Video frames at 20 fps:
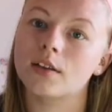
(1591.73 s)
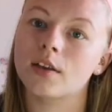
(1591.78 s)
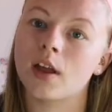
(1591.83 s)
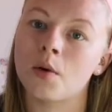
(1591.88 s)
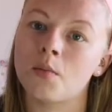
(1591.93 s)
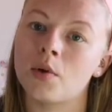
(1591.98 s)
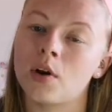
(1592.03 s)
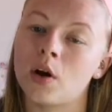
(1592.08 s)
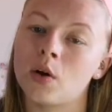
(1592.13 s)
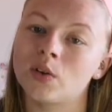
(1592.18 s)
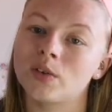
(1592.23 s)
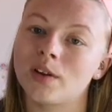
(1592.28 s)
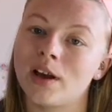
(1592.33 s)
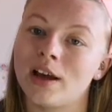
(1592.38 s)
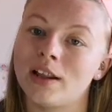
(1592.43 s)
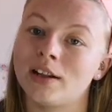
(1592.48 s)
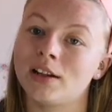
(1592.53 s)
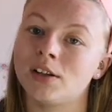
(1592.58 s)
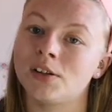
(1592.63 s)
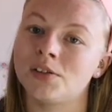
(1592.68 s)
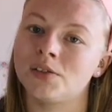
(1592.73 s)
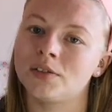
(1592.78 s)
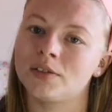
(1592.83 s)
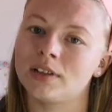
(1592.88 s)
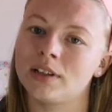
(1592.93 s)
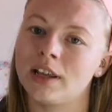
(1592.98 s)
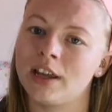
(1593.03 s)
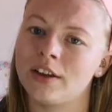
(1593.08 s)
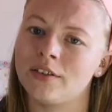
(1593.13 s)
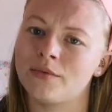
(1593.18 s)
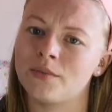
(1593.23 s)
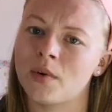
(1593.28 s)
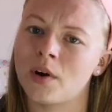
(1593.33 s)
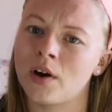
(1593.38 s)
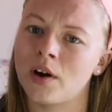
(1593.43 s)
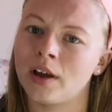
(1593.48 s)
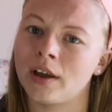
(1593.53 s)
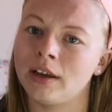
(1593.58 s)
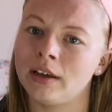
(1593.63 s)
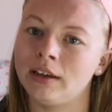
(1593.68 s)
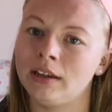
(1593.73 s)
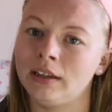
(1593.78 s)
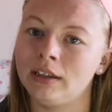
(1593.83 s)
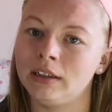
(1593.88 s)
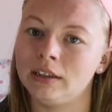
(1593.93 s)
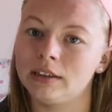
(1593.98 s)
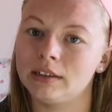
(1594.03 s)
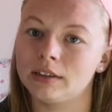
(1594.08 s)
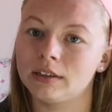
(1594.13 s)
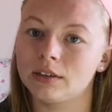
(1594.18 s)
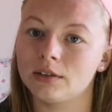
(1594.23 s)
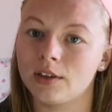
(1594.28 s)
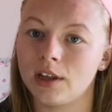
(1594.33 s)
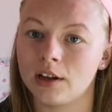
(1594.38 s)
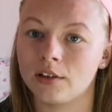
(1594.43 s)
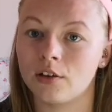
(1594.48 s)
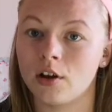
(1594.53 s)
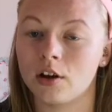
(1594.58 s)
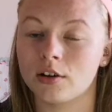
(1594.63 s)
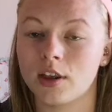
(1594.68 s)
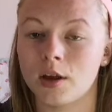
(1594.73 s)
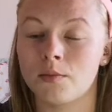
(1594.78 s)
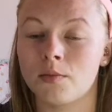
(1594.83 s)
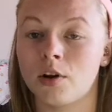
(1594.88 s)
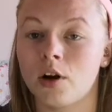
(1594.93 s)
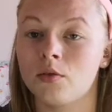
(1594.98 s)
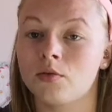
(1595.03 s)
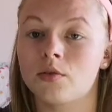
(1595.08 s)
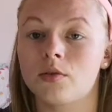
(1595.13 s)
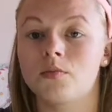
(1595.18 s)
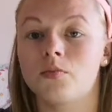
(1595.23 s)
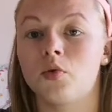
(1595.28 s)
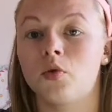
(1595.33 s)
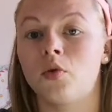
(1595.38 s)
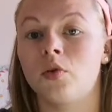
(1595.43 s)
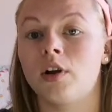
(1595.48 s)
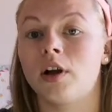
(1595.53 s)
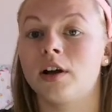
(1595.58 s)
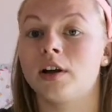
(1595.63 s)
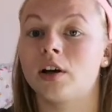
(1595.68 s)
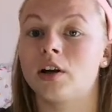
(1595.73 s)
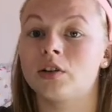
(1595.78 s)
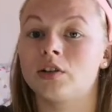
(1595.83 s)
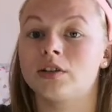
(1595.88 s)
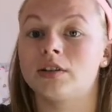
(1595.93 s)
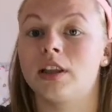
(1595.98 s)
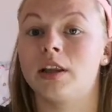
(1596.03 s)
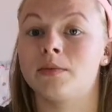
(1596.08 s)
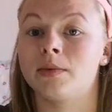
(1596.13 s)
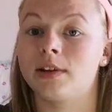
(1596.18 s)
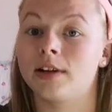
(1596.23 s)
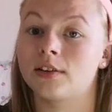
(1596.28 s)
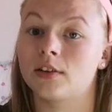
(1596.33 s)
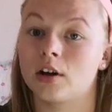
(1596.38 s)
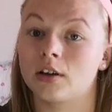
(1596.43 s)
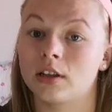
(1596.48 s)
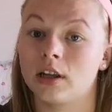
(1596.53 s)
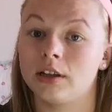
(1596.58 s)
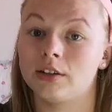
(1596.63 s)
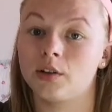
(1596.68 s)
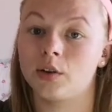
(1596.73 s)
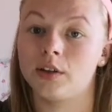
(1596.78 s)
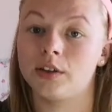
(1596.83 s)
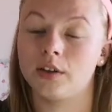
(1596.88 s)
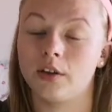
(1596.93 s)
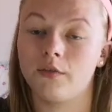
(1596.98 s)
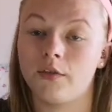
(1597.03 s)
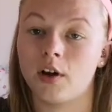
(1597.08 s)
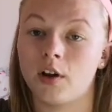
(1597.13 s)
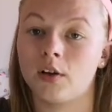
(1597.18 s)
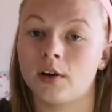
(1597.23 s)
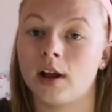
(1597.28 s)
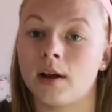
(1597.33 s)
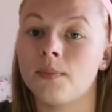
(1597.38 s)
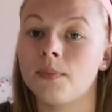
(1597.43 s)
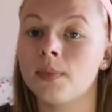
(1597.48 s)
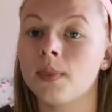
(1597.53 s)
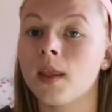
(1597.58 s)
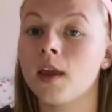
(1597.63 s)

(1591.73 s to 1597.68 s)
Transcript: down below as well, and I'll leave my TikTok down below. But I got to leave my TikTok there so you can follow that.